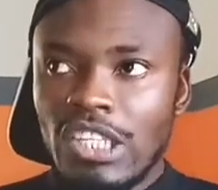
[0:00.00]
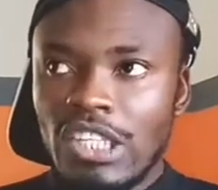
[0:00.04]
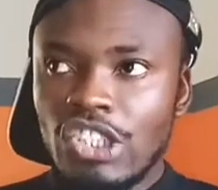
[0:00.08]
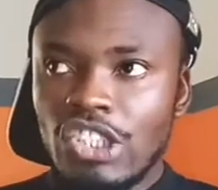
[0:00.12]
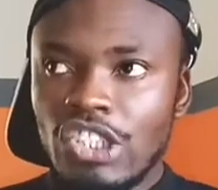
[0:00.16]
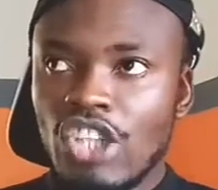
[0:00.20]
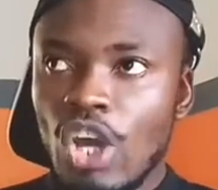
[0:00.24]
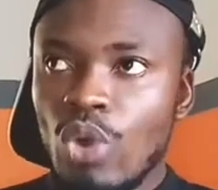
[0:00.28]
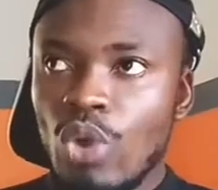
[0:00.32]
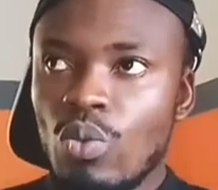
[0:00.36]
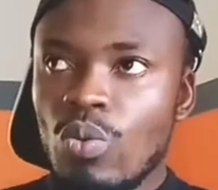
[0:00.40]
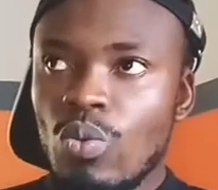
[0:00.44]

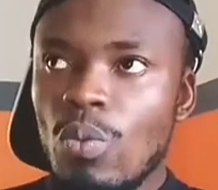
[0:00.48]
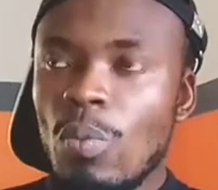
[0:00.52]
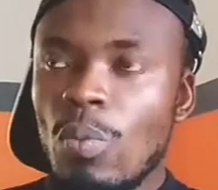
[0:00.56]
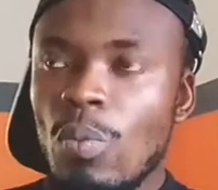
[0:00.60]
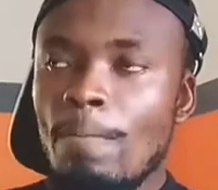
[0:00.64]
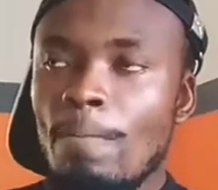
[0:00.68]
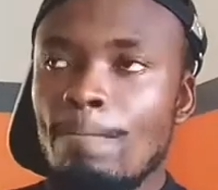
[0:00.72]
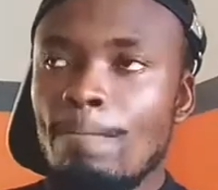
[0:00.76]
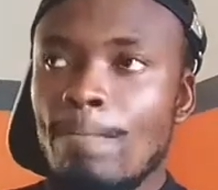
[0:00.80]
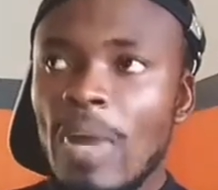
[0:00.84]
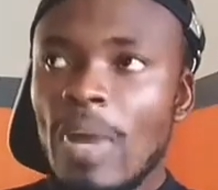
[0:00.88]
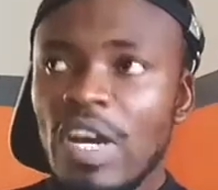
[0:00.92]
So
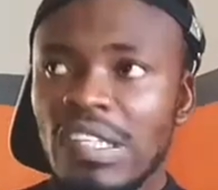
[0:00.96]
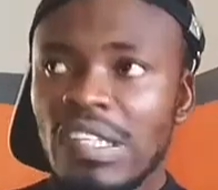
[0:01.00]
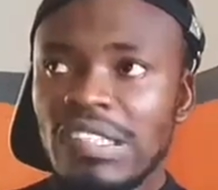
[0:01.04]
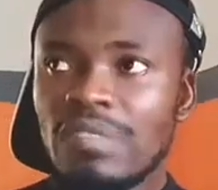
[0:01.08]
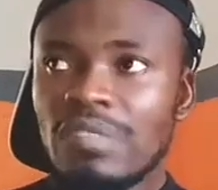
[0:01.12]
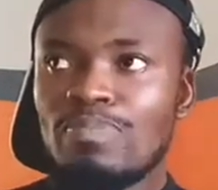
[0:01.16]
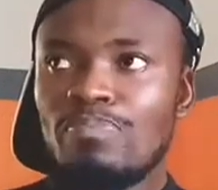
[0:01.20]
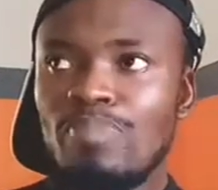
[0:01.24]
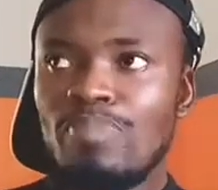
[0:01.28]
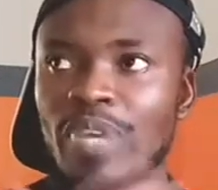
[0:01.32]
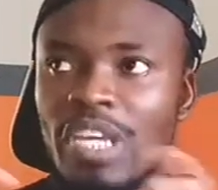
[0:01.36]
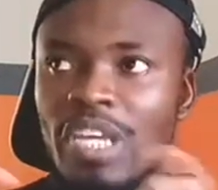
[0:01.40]

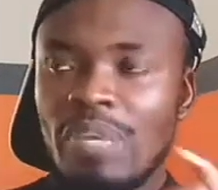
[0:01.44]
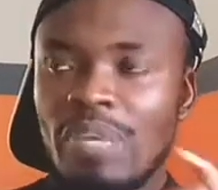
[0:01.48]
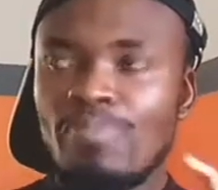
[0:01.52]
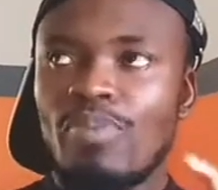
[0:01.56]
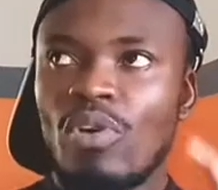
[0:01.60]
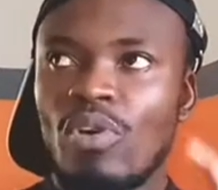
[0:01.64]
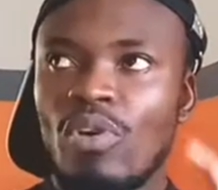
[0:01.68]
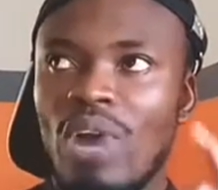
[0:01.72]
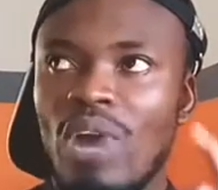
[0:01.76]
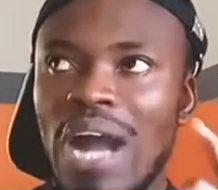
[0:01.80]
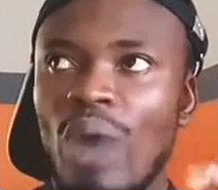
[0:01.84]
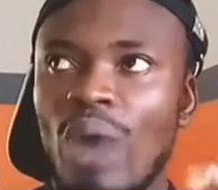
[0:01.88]
most
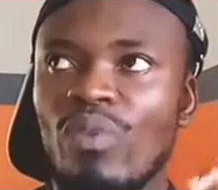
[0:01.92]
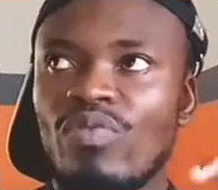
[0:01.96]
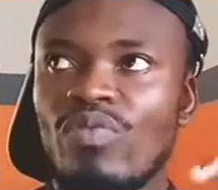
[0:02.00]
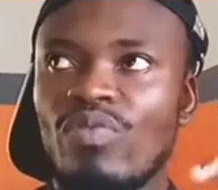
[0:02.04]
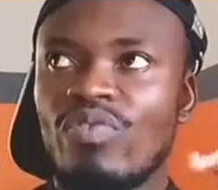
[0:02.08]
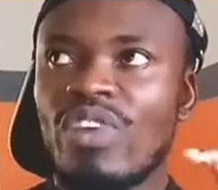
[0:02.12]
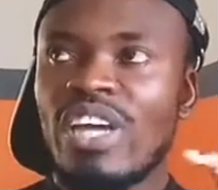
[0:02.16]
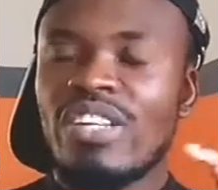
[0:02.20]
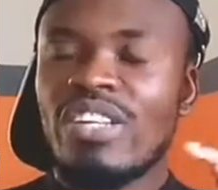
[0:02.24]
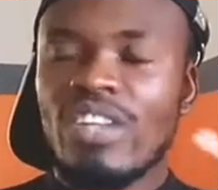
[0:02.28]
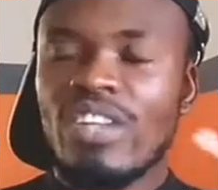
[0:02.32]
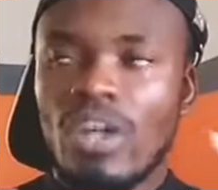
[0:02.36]
people
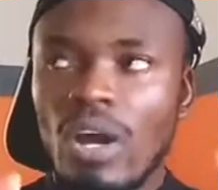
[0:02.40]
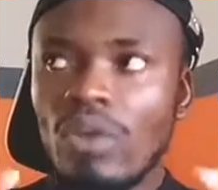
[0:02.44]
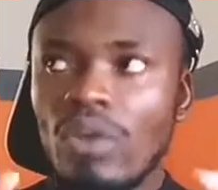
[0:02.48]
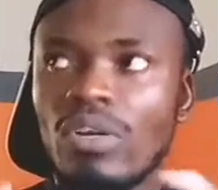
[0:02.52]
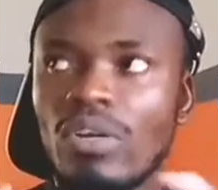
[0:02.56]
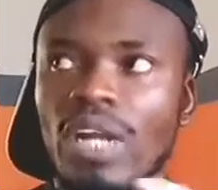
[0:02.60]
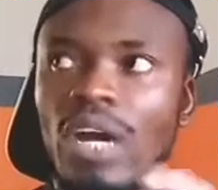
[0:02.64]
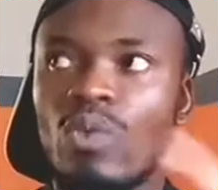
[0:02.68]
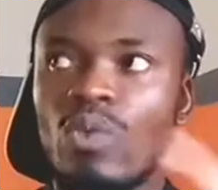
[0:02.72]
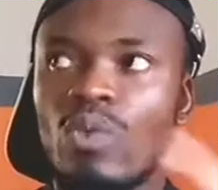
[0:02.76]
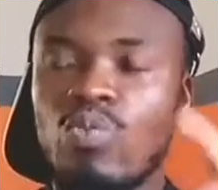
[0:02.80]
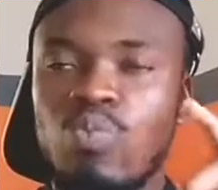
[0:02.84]
out there, they
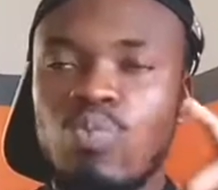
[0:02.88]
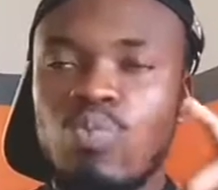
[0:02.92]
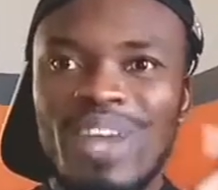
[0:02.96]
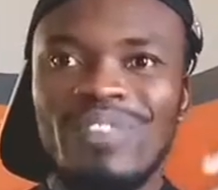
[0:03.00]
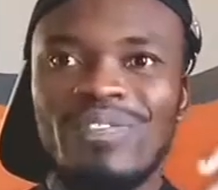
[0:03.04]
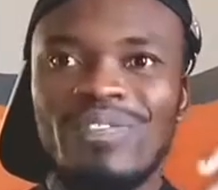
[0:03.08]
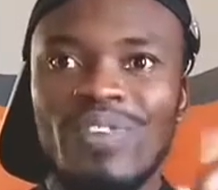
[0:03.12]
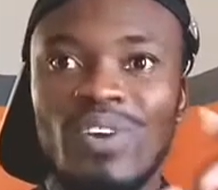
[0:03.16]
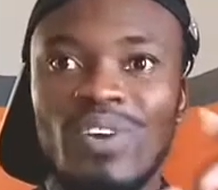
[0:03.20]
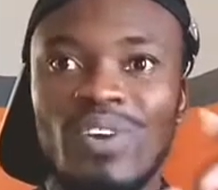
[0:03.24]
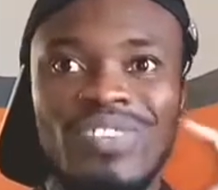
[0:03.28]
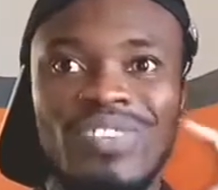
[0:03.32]
can't
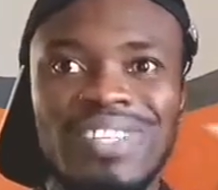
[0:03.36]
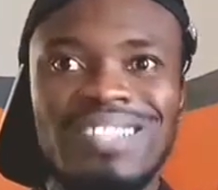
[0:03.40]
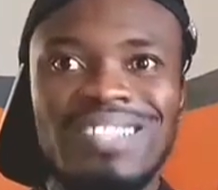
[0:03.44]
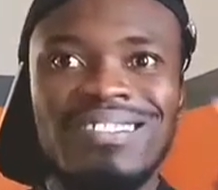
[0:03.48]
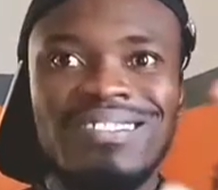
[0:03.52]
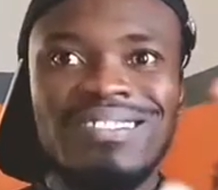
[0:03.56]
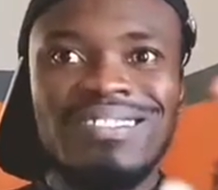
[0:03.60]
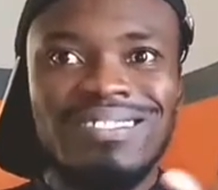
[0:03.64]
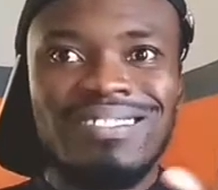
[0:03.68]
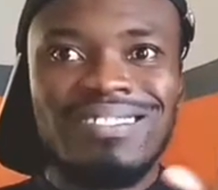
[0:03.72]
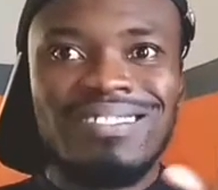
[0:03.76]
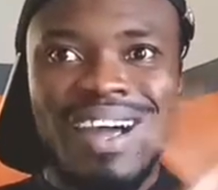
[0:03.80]
wait for
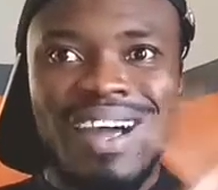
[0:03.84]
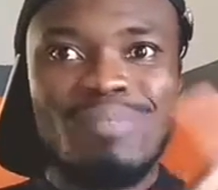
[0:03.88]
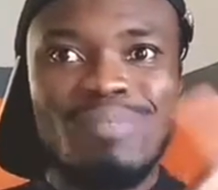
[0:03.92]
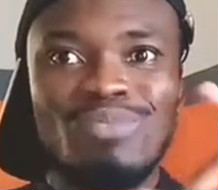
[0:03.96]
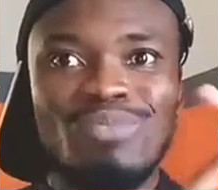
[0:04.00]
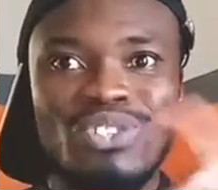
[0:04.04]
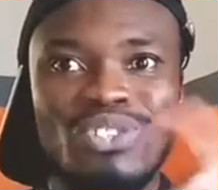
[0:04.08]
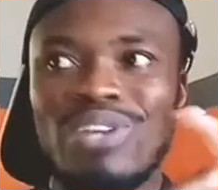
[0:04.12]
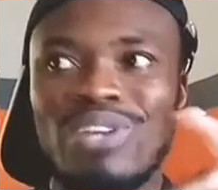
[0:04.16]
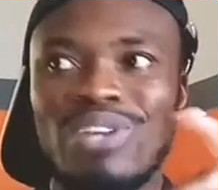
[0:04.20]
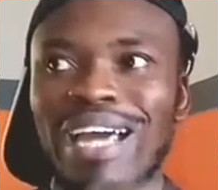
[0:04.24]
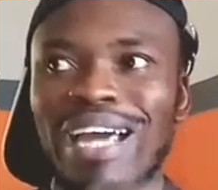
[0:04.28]
this
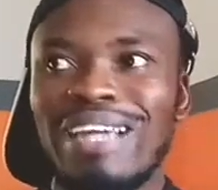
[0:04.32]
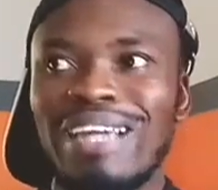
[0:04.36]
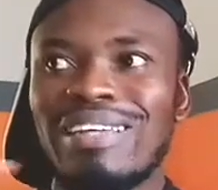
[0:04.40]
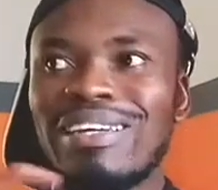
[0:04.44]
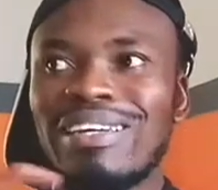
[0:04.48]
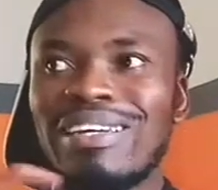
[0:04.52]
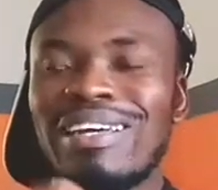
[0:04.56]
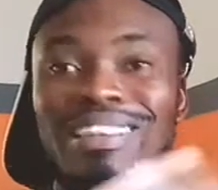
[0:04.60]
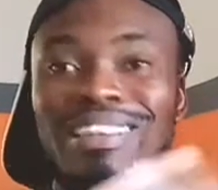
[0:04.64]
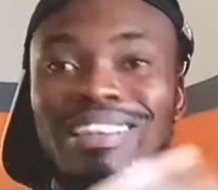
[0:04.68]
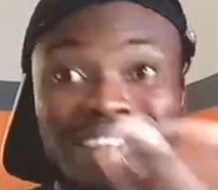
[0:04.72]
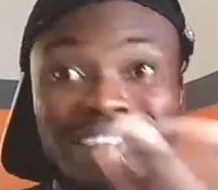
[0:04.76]
time to
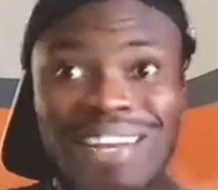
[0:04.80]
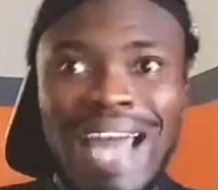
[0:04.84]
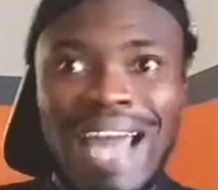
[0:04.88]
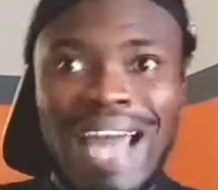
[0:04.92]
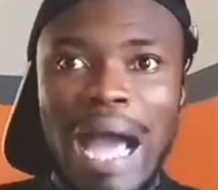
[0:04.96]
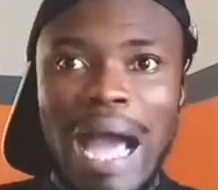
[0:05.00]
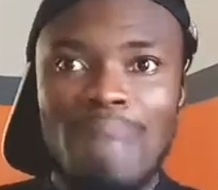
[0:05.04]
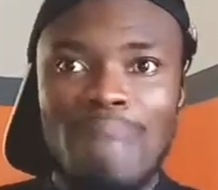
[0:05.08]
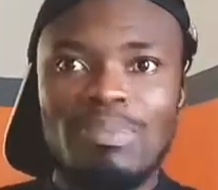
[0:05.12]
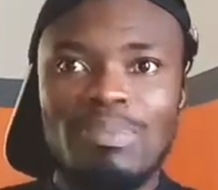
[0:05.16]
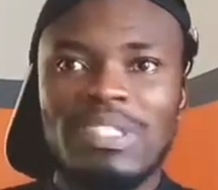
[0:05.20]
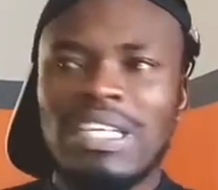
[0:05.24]

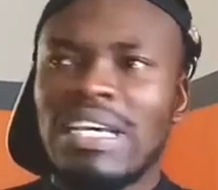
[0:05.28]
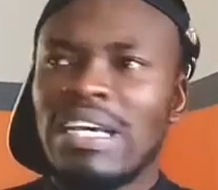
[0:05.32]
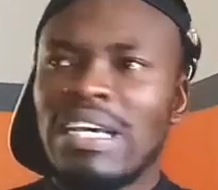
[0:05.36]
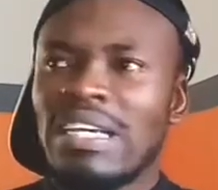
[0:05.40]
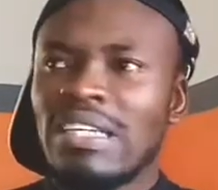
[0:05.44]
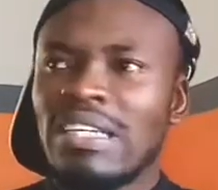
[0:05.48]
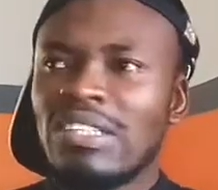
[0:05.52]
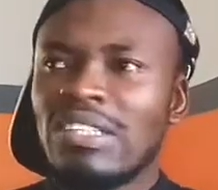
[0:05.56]
elapse,